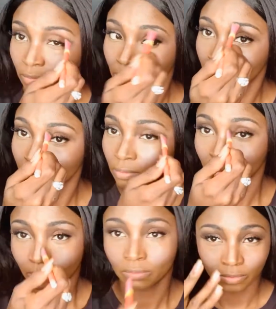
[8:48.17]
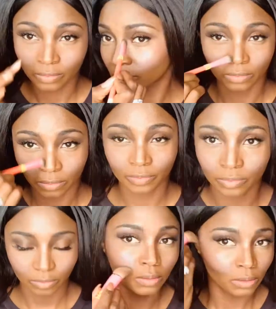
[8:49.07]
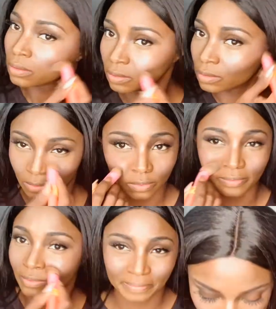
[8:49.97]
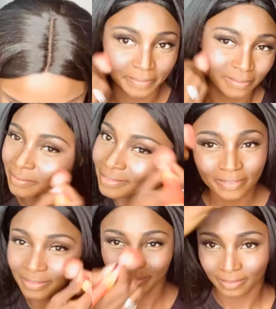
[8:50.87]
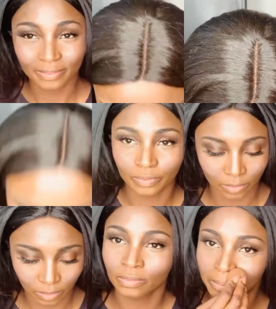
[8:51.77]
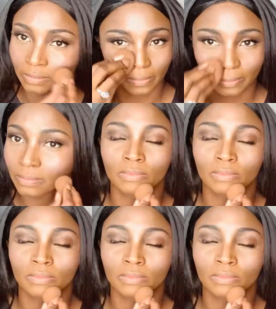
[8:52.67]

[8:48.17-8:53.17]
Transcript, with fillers: I just need to layer on even more makeup than I would typically feel comfortable with.